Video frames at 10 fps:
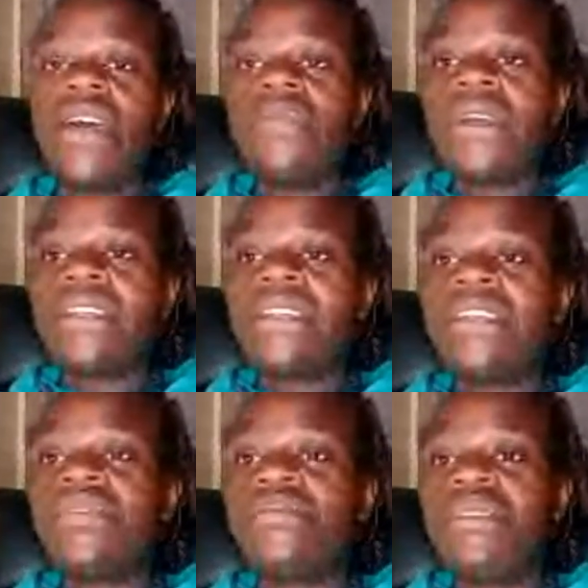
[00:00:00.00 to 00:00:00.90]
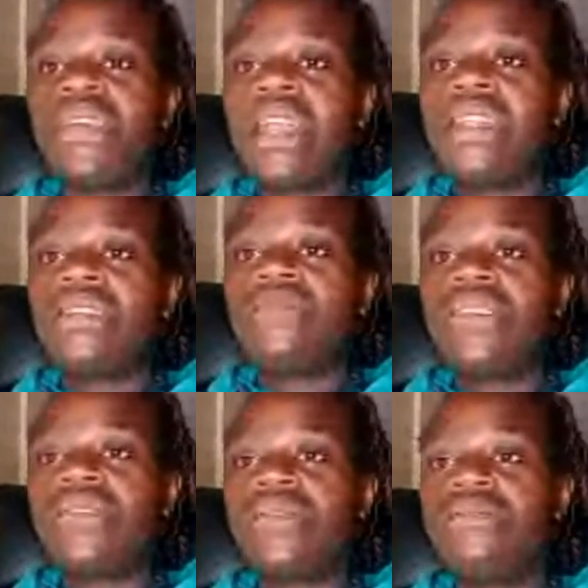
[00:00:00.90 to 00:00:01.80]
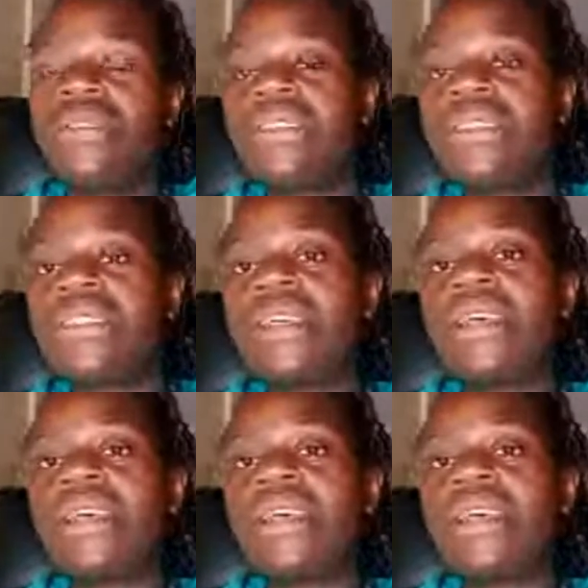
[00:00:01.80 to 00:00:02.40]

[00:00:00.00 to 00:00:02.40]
who are tending to be a little bit obese,